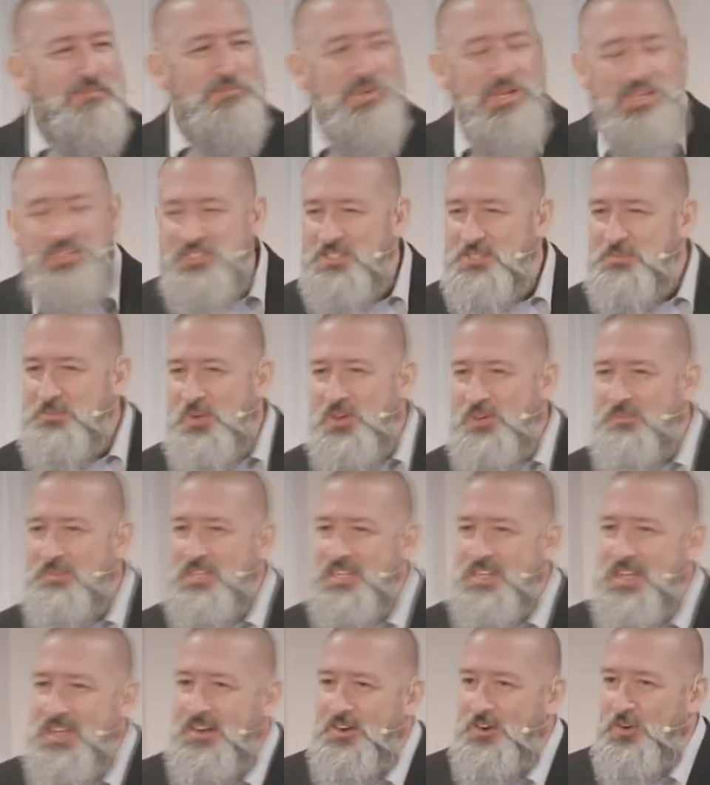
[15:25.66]
Bella's mom
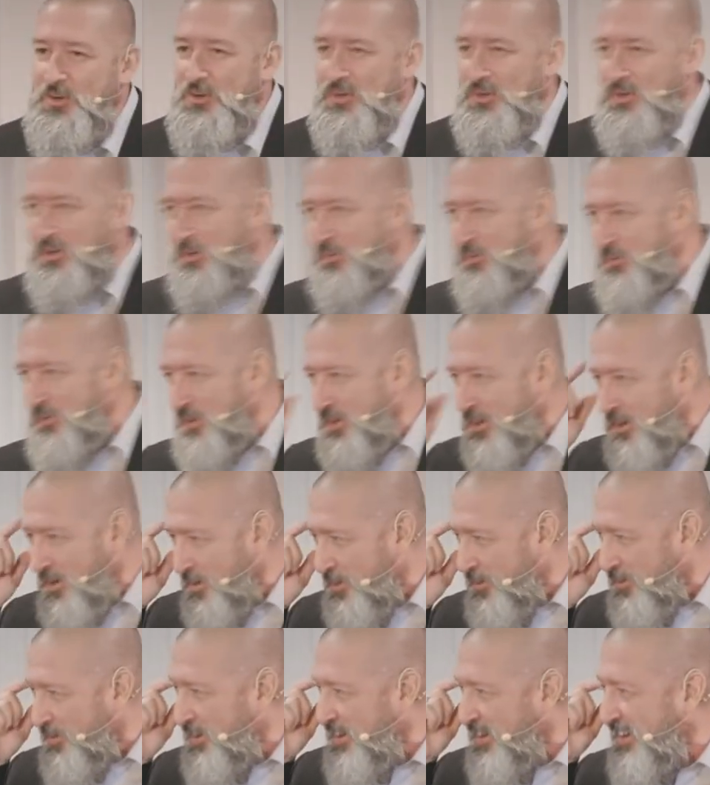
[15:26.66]
and dad are going, oh,
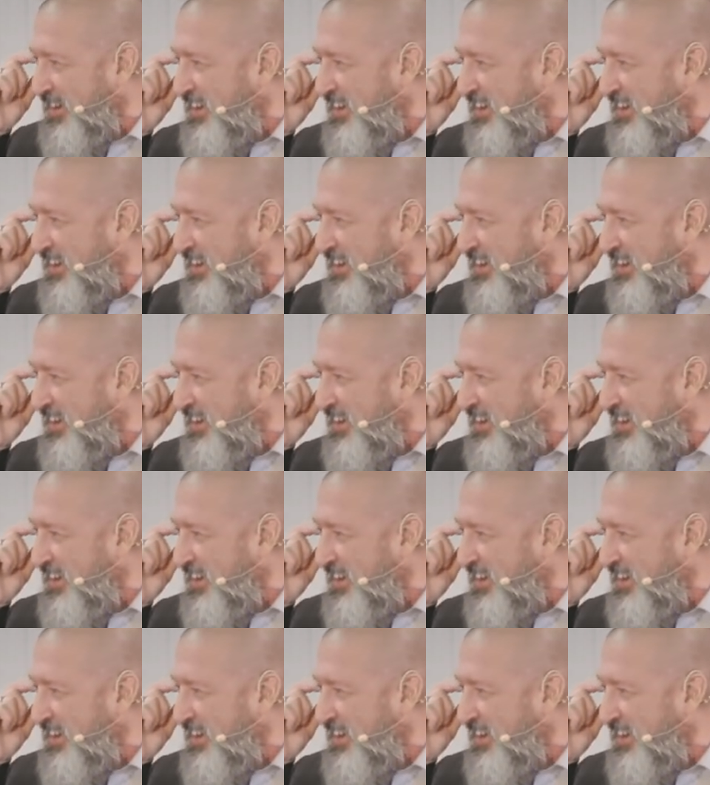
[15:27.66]
no.